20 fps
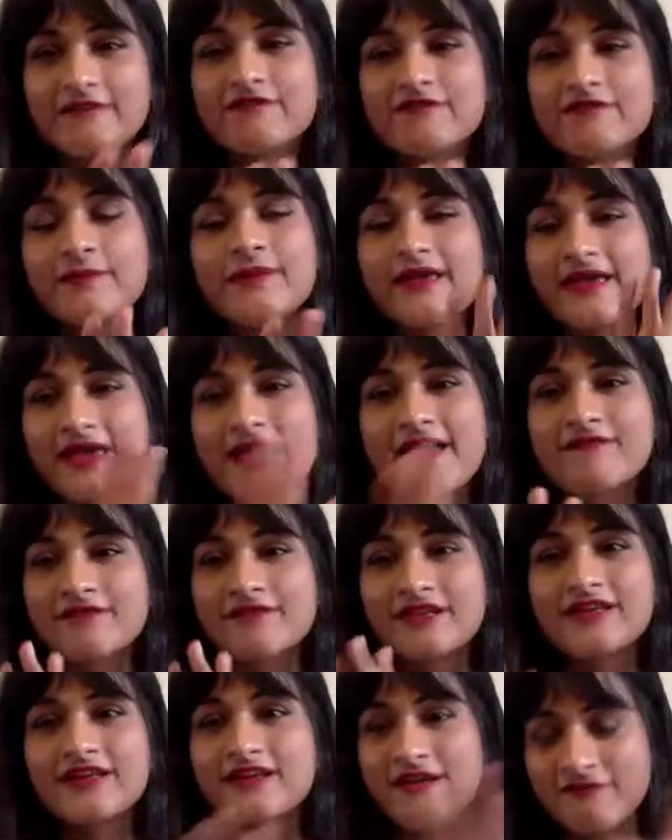deworming
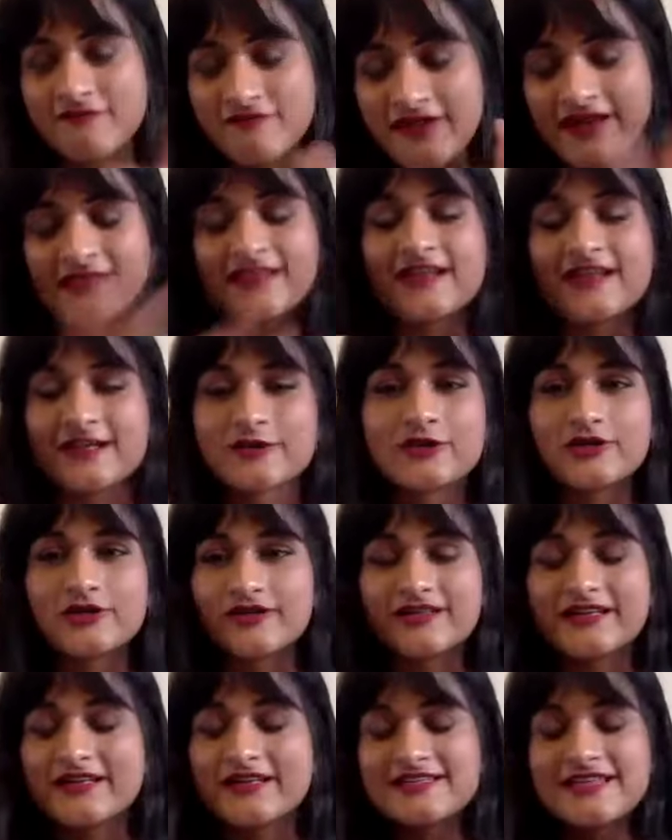very
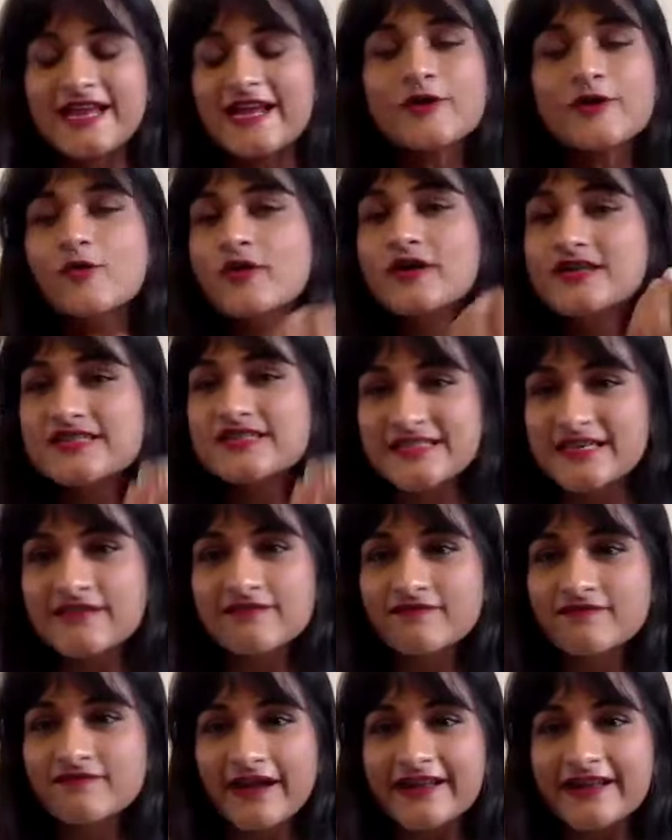regularly, because I don't want to
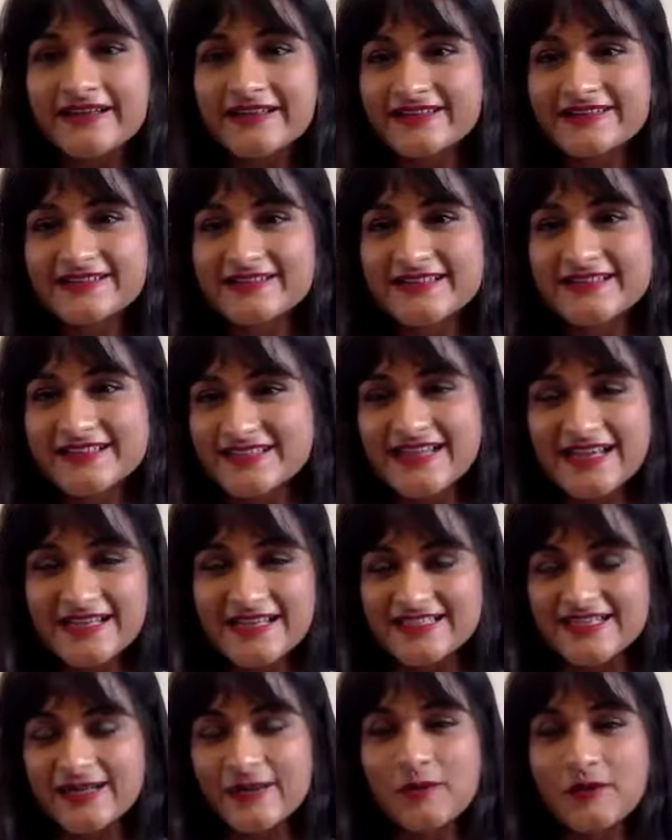see white
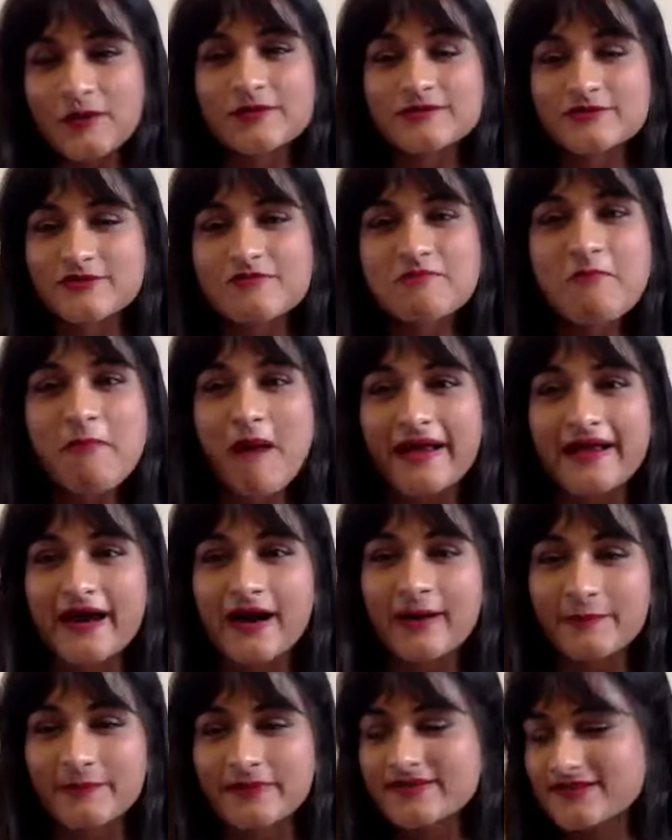disgusting worms in my
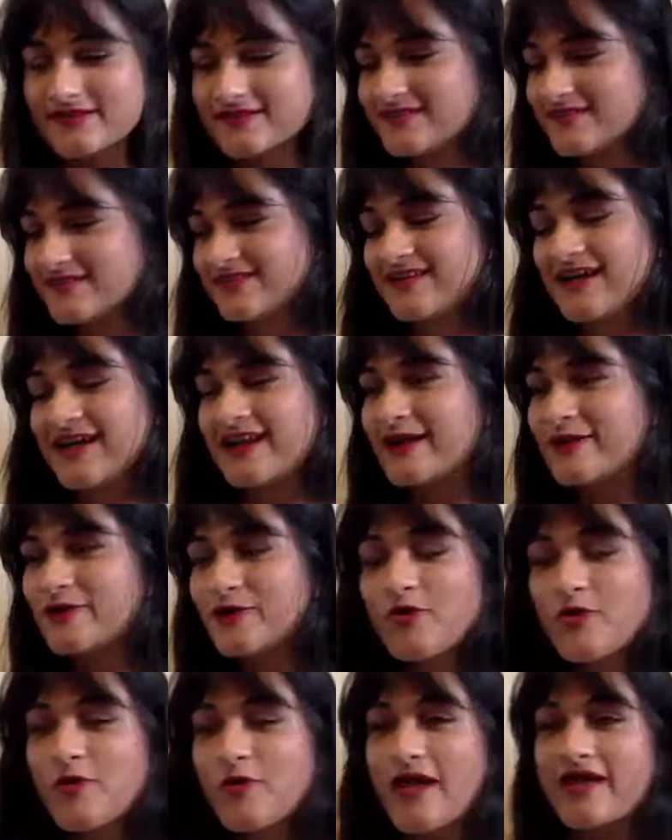carpet, and I
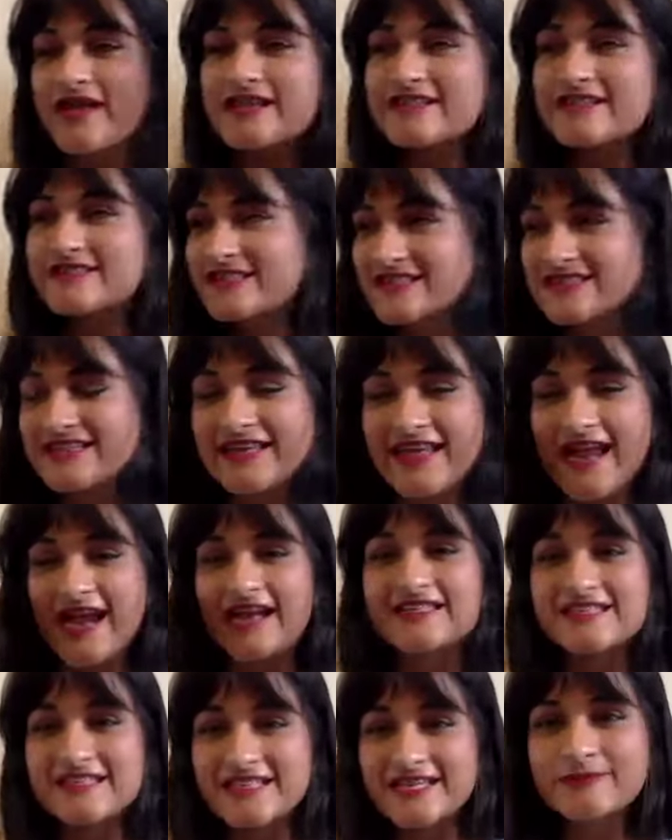don't know where else, because the
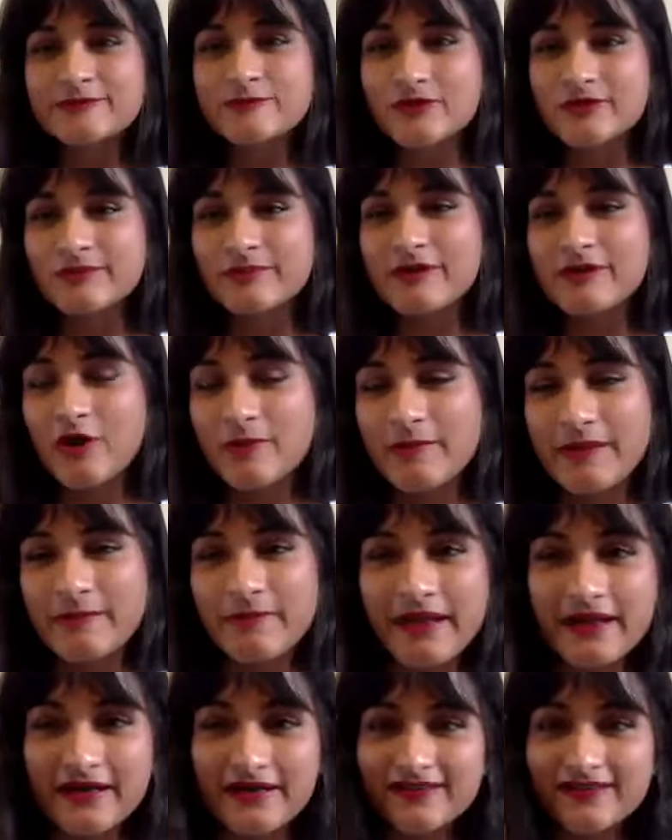cat sleeps with me on
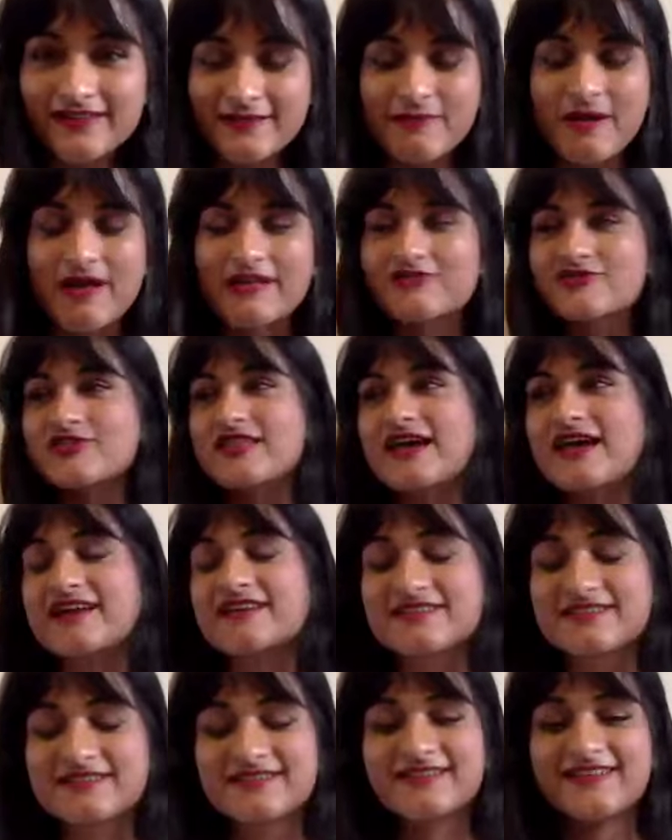my bed. Imagine
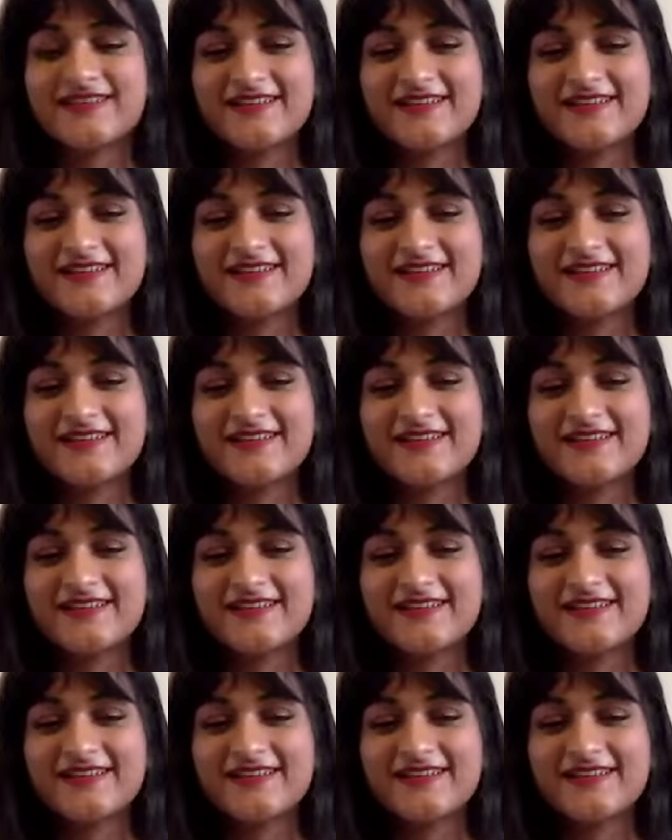that.